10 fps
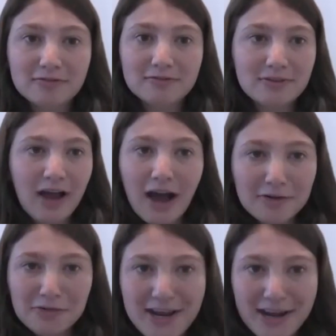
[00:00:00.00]
God
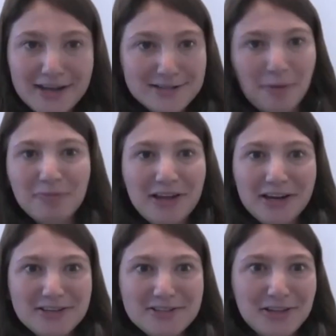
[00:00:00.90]
creating something
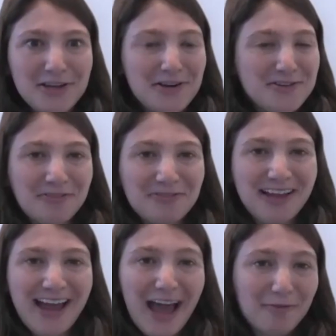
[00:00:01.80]
initially or something
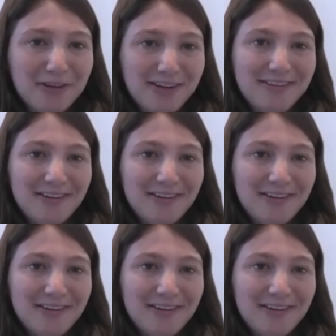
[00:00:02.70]
happened,